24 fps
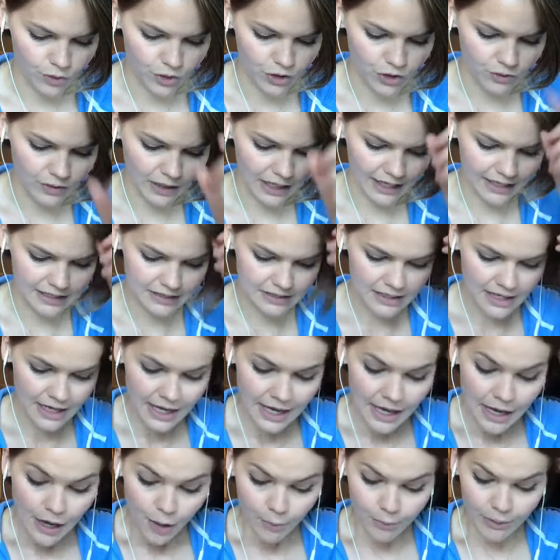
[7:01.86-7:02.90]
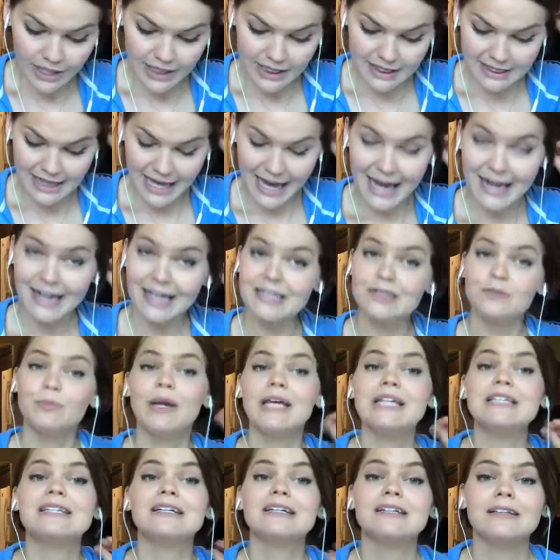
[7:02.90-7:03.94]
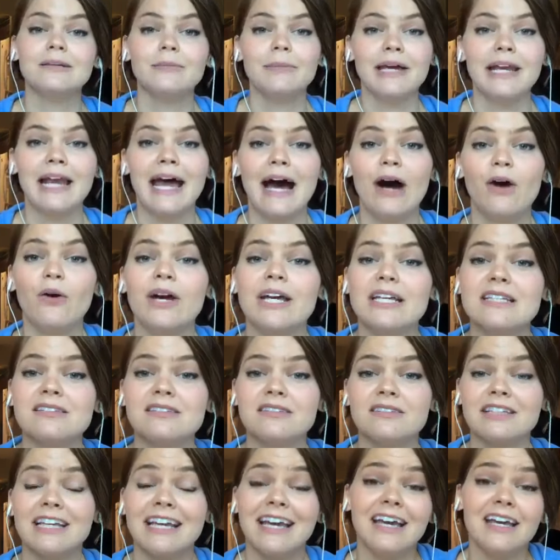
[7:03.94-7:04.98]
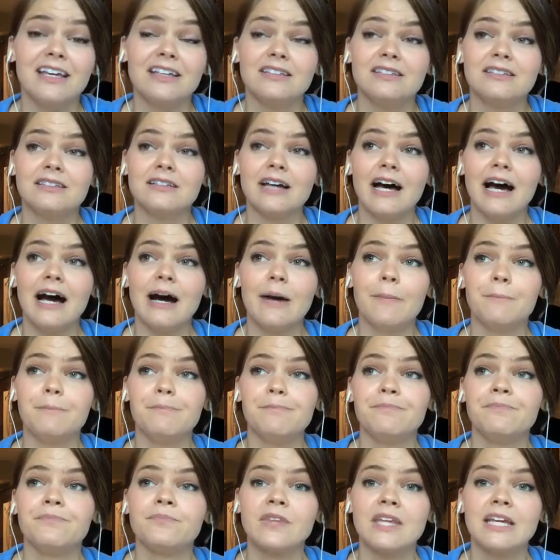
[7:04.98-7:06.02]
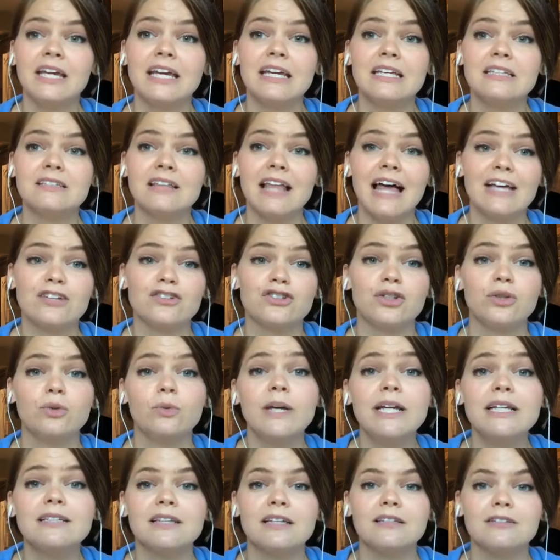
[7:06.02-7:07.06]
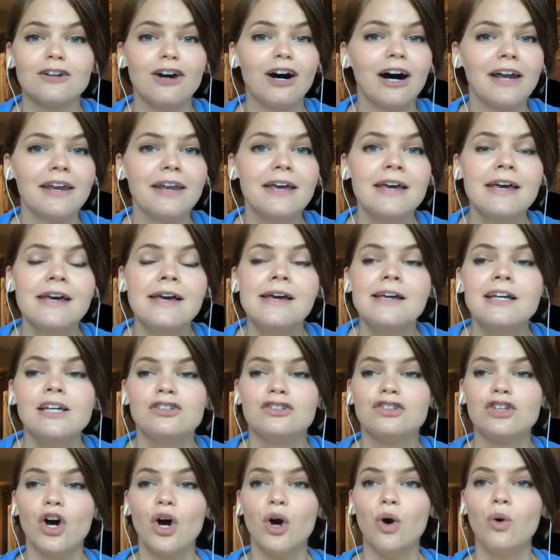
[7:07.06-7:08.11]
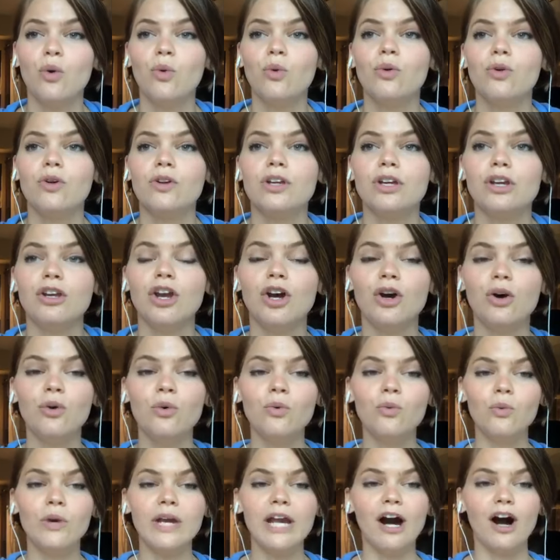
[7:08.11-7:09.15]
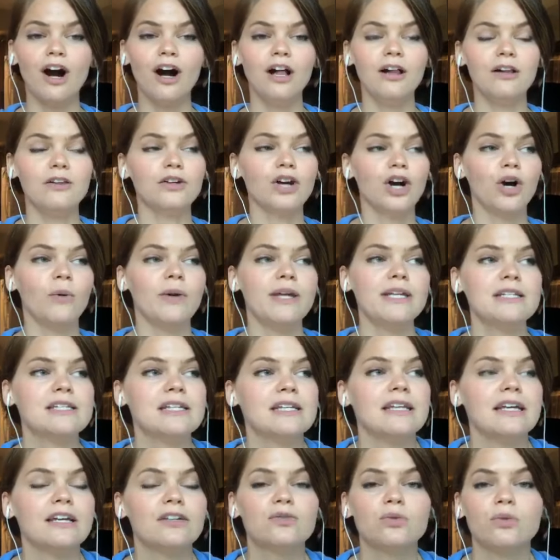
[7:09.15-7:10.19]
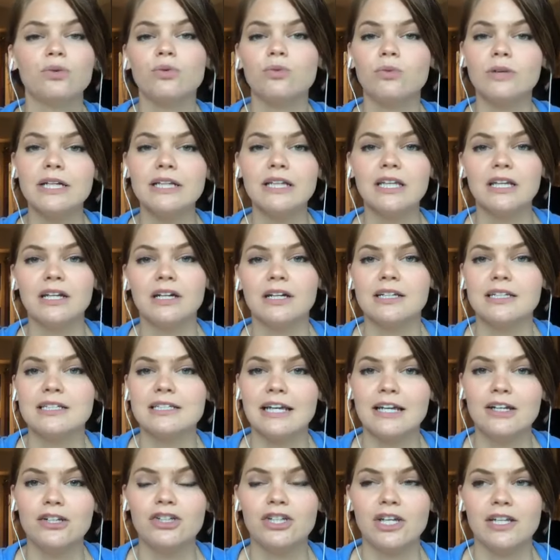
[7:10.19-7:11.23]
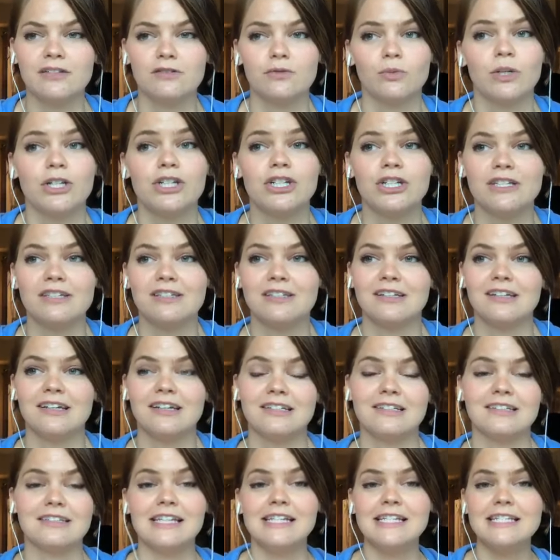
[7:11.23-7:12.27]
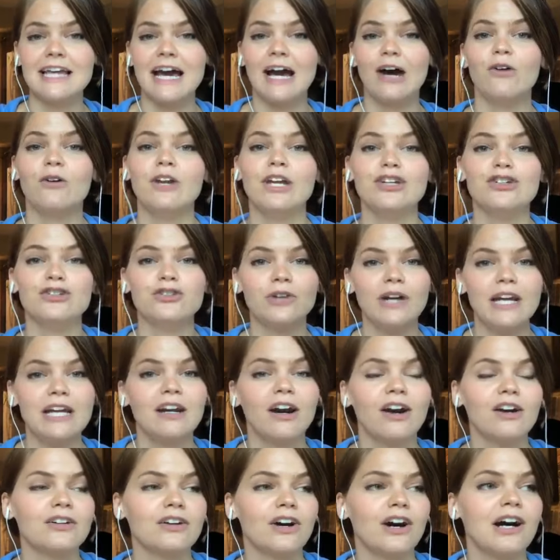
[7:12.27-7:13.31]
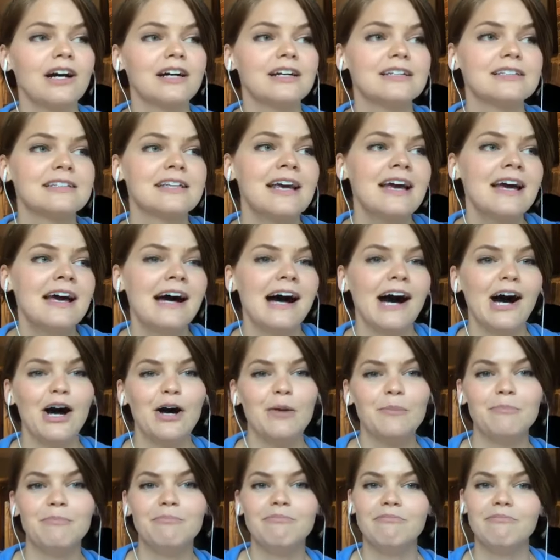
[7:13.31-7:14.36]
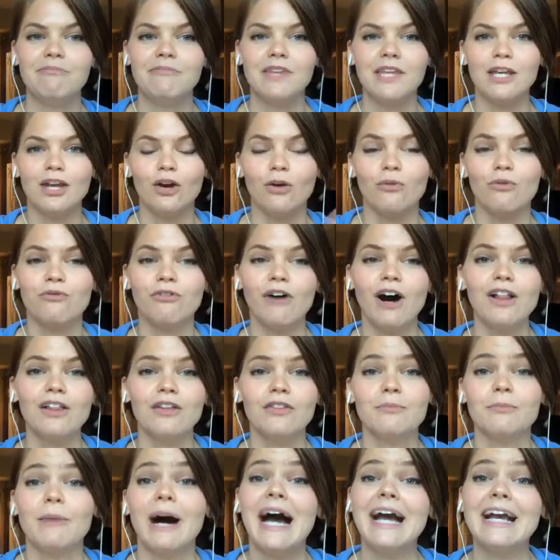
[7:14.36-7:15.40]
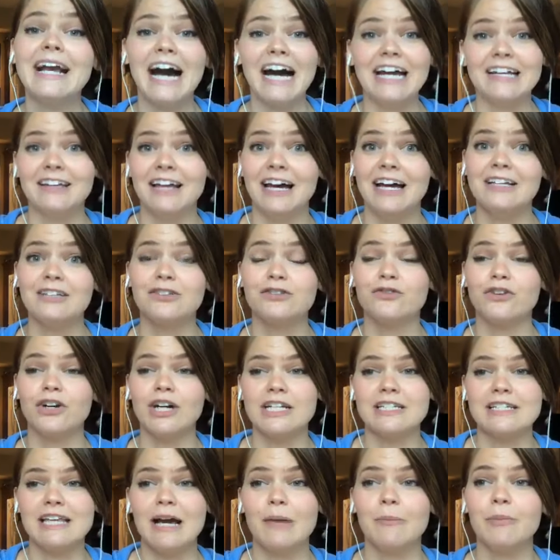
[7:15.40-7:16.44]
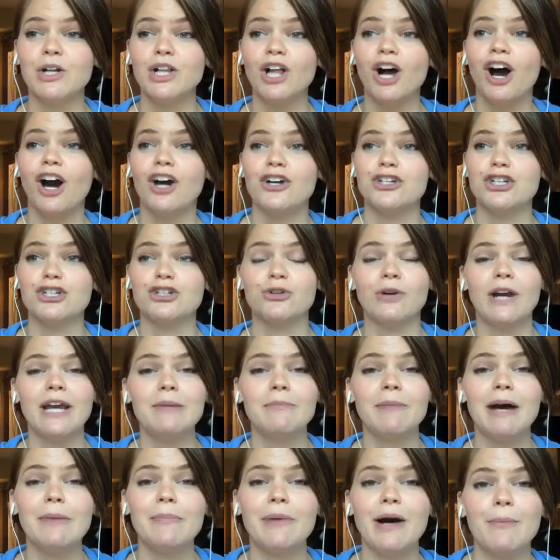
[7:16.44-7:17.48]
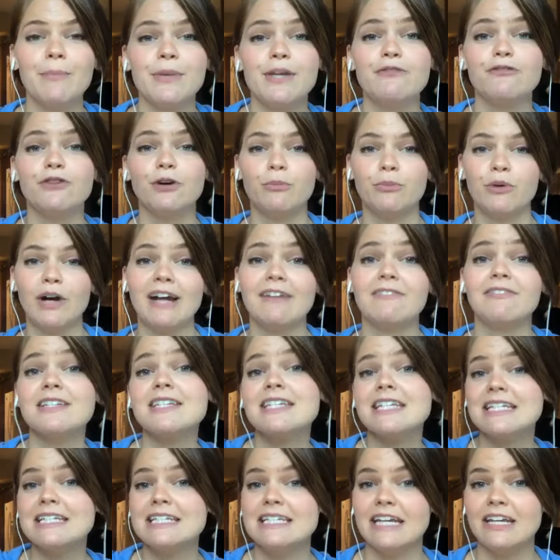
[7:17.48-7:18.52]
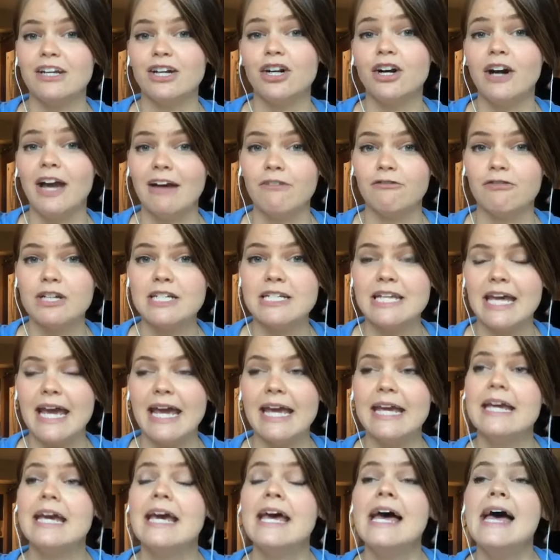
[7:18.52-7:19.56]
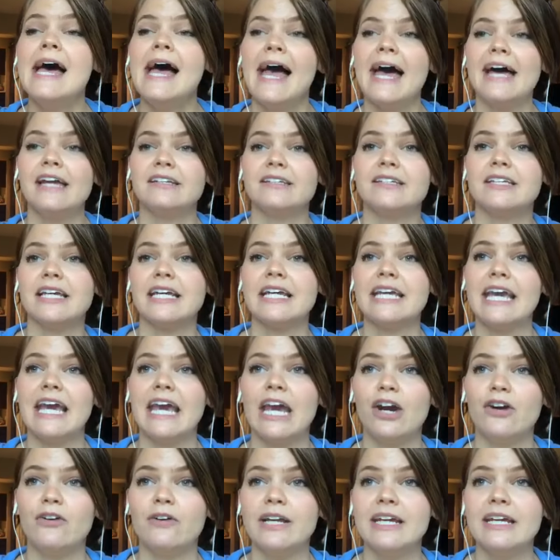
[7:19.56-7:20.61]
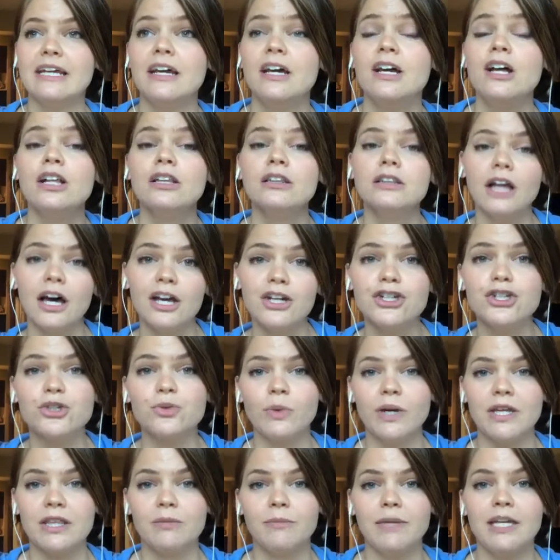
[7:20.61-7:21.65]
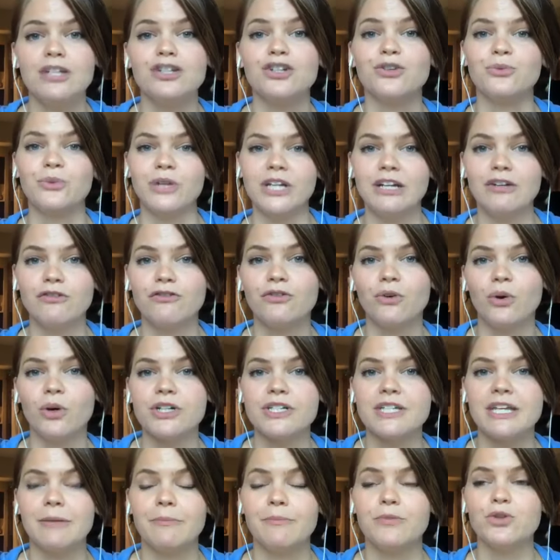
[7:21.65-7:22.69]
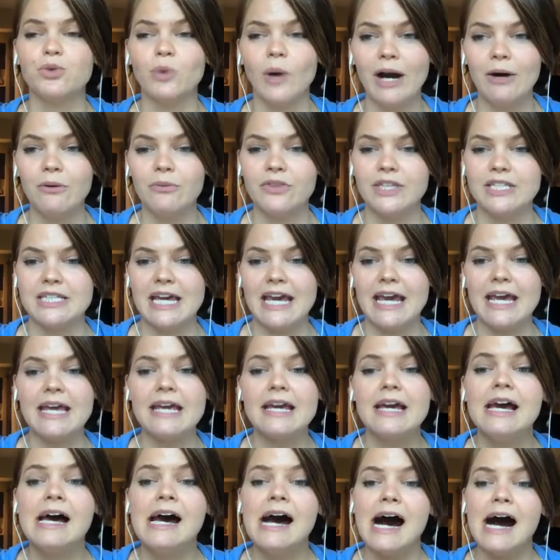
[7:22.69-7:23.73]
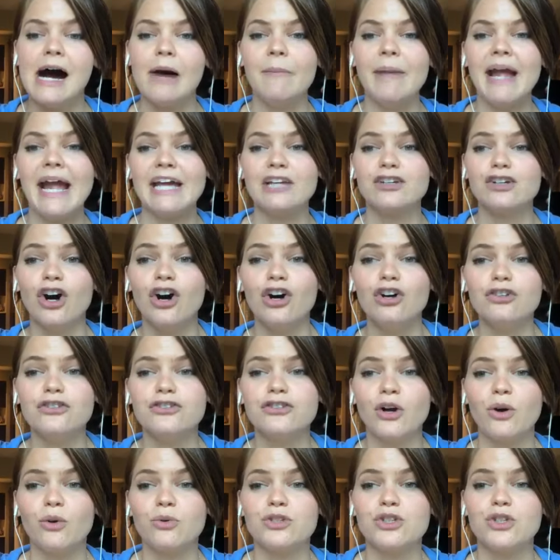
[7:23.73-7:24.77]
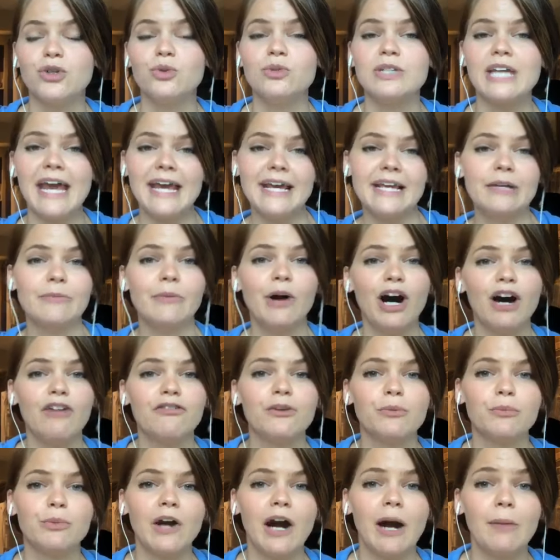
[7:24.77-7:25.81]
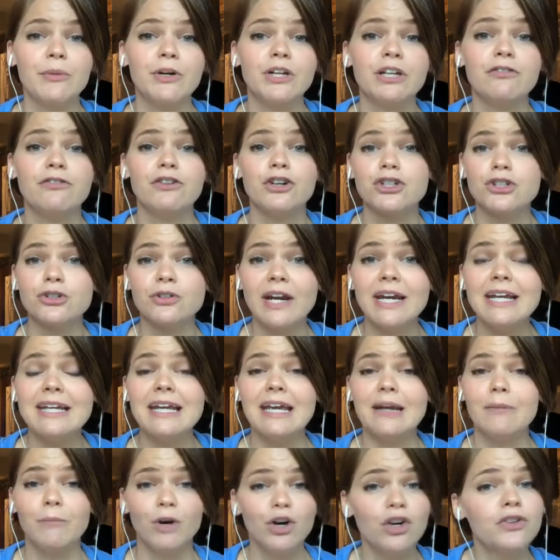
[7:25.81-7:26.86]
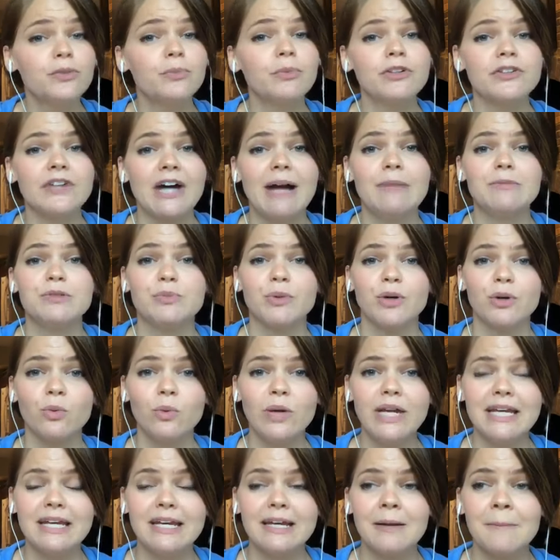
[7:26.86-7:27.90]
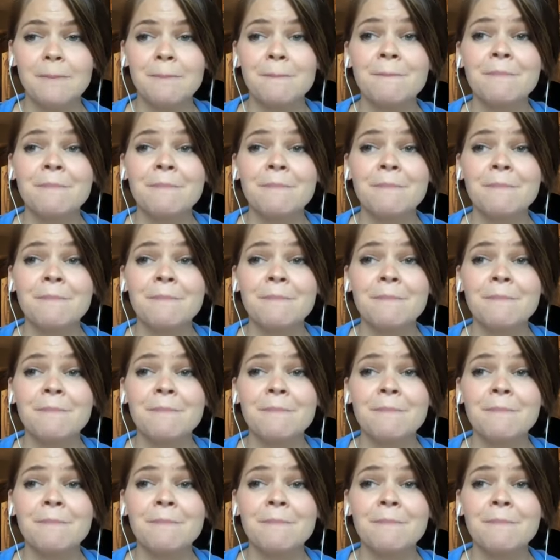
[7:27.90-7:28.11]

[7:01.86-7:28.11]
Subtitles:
with you guys. But that has basically been how his last 2 weeks has gone. So, we all go into this with really good intentions, which is to sit down and train our dogs. Follow my guidelines, for example, are to train my puppy for breakfast and dinner every day and to carry lunch with me to reinforce him throughout the day, and also to take him off the property for training multiple times per week.